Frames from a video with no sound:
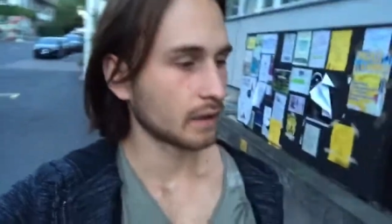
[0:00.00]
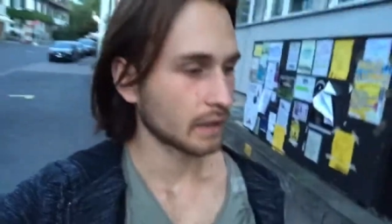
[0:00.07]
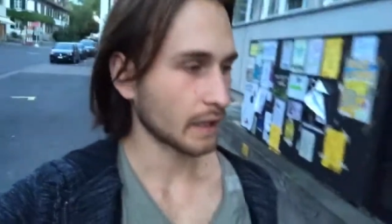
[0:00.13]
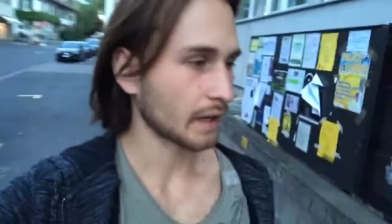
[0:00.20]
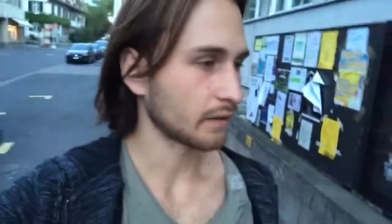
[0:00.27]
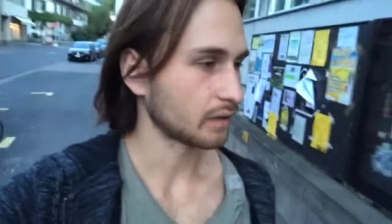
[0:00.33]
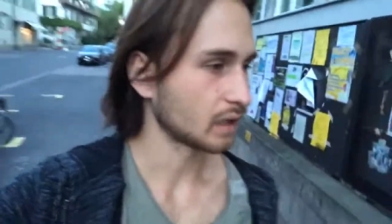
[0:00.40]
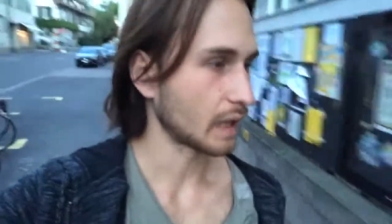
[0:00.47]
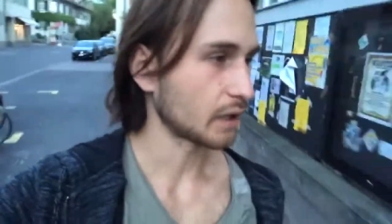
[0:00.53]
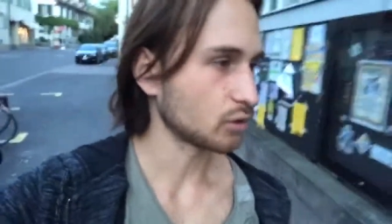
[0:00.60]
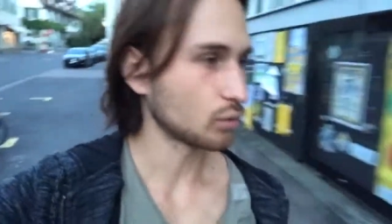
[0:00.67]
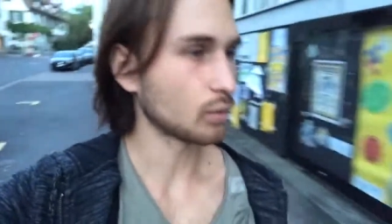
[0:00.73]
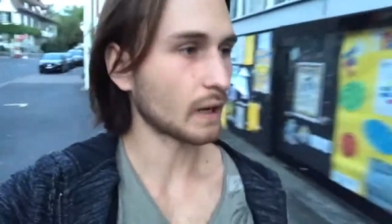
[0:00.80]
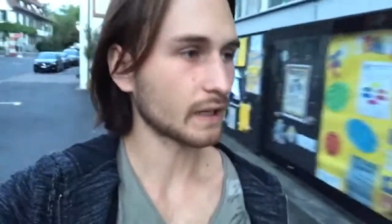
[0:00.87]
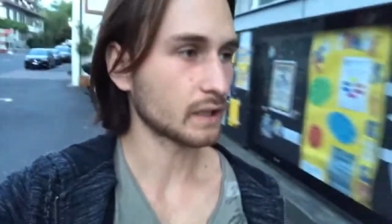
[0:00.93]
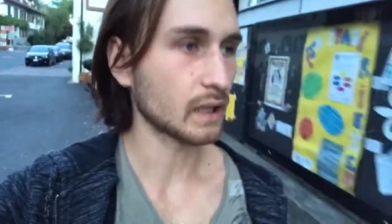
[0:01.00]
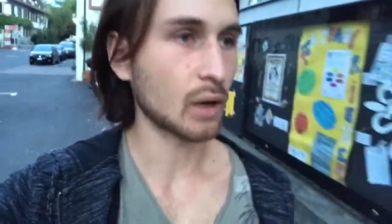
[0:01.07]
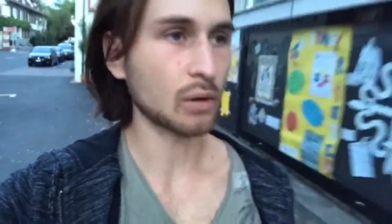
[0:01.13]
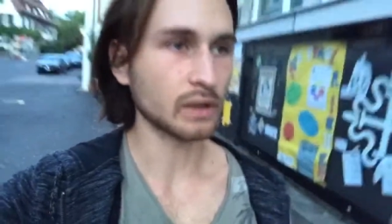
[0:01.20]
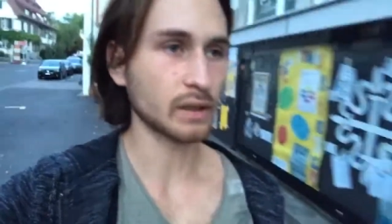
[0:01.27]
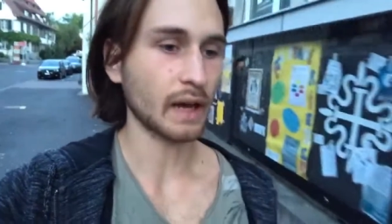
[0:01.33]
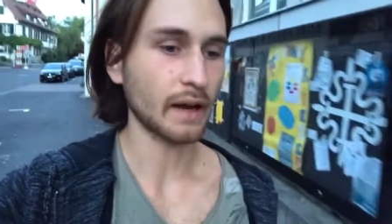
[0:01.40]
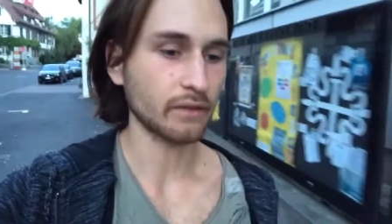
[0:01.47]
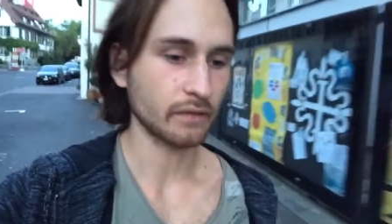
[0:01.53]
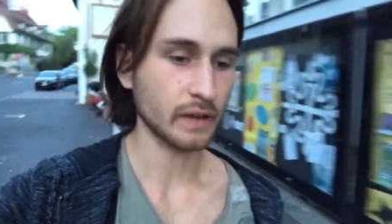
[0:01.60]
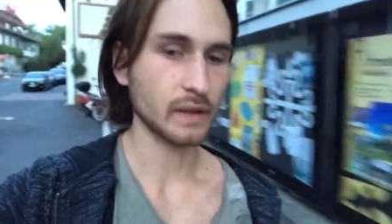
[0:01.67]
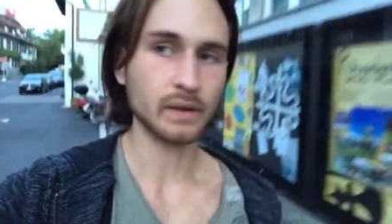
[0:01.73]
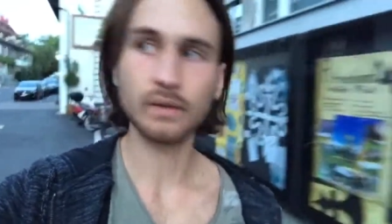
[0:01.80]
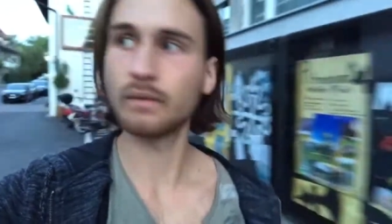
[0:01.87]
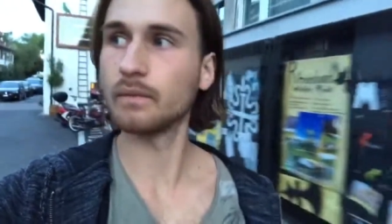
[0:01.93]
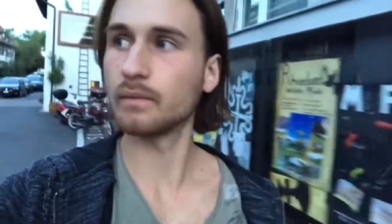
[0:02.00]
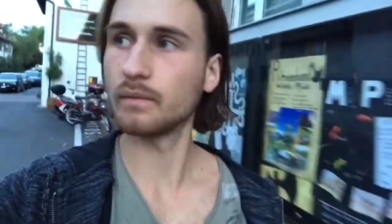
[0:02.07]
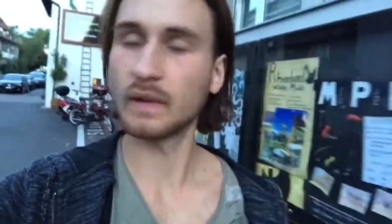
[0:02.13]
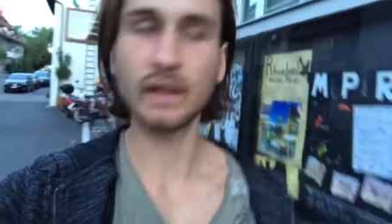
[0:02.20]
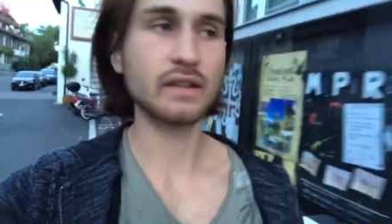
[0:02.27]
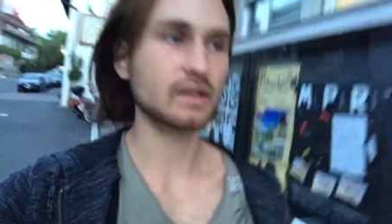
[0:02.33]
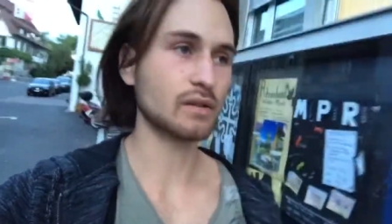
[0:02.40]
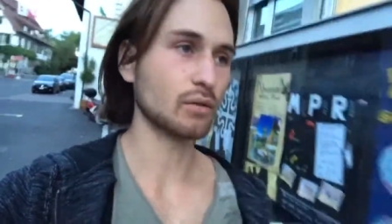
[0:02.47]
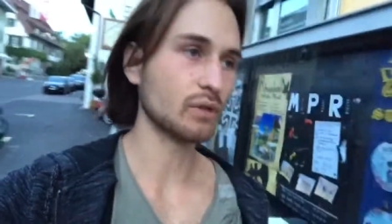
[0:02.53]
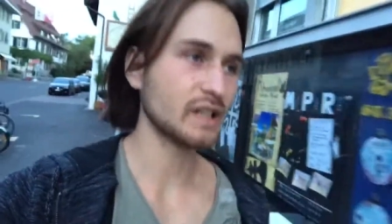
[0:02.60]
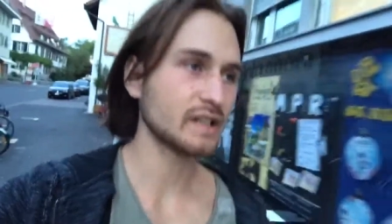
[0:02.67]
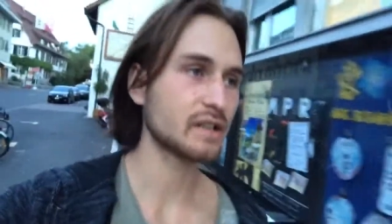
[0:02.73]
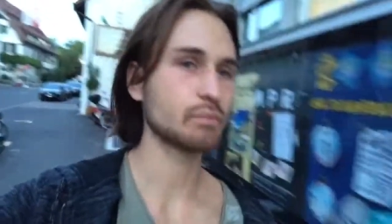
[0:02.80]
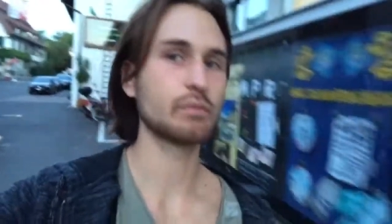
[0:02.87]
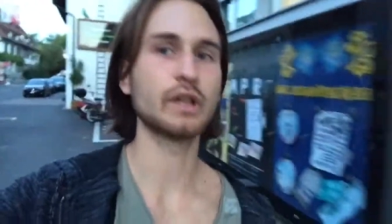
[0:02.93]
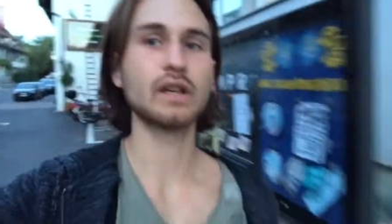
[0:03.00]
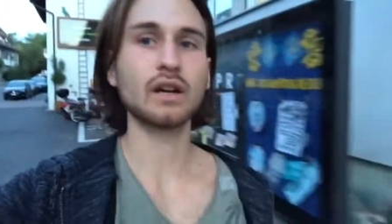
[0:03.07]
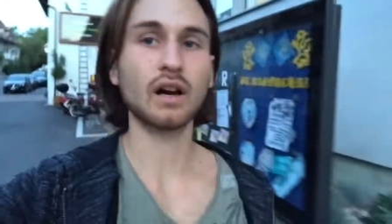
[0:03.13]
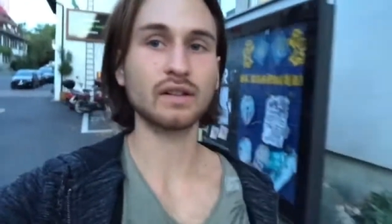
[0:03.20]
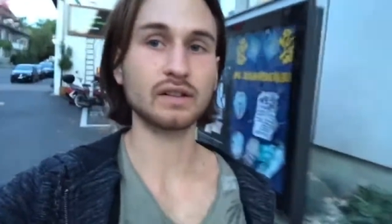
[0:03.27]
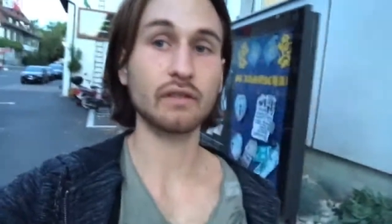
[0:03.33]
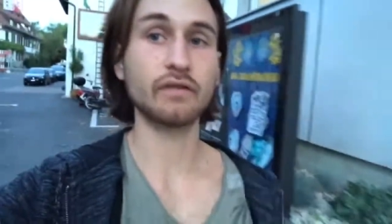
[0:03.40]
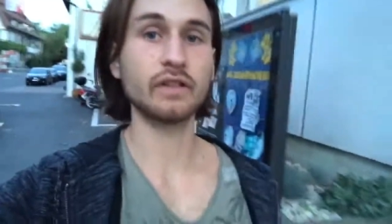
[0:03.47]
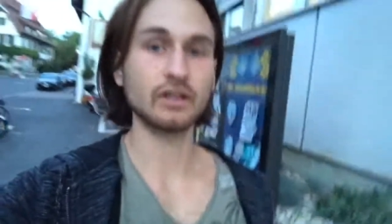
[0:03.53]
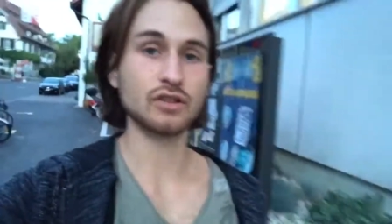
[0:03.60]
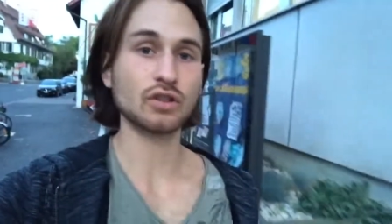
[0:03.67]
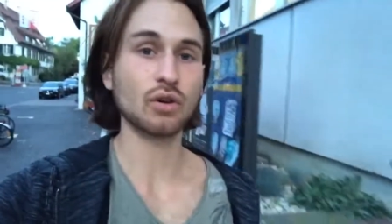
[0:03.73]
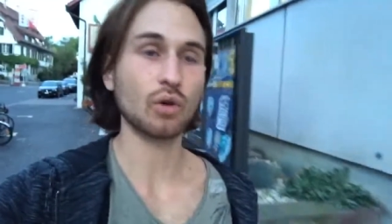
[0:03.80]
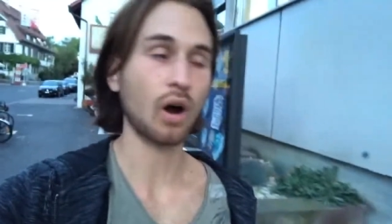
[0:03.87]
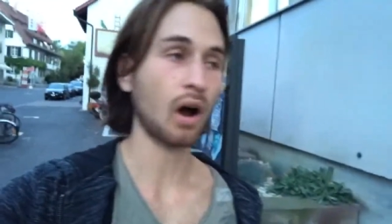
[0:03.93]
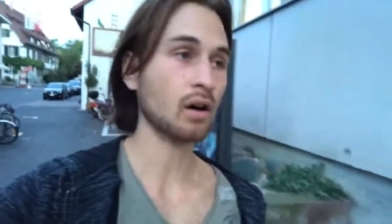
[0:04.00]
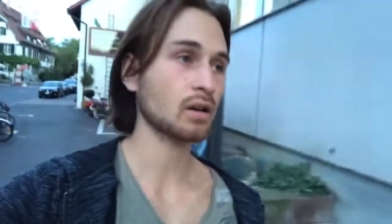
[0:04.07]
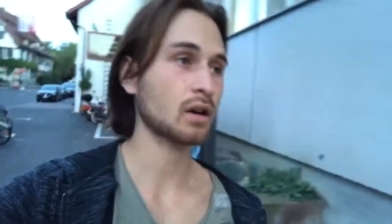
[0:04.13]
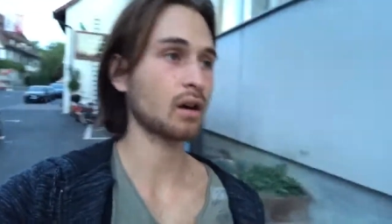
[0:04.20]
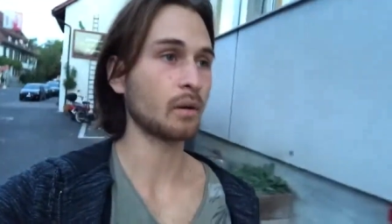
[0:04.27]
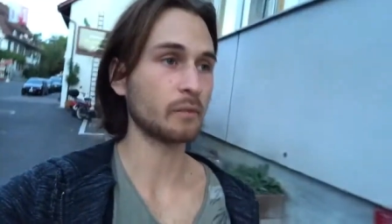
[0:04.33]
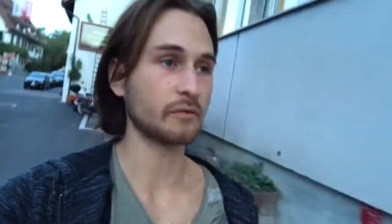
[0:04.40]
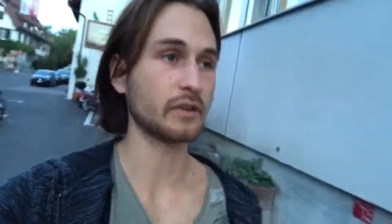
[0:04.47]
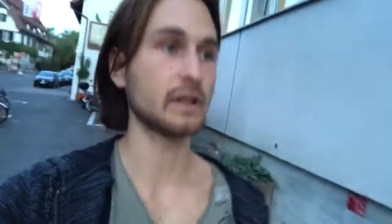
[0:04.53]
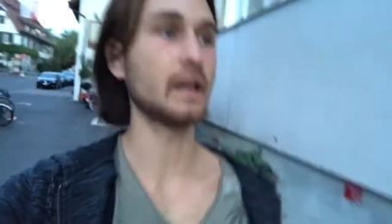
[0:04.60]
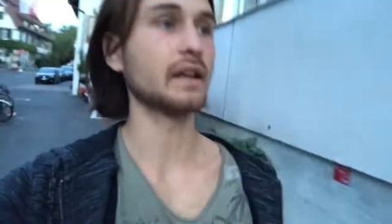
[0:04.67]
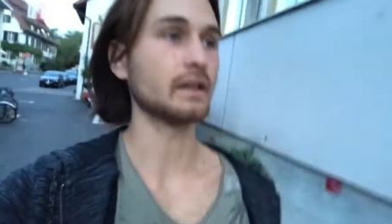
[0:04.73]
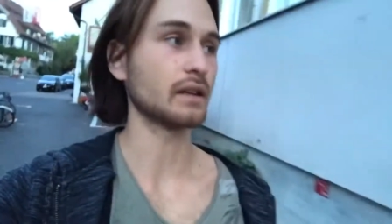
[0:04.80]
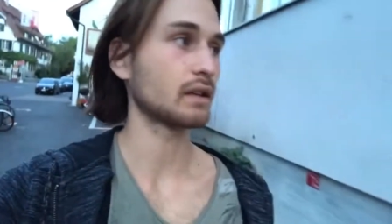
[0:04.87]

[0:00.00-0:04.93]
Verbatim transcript: eh, that I do right now and I think that's the reason because I feel so unconfident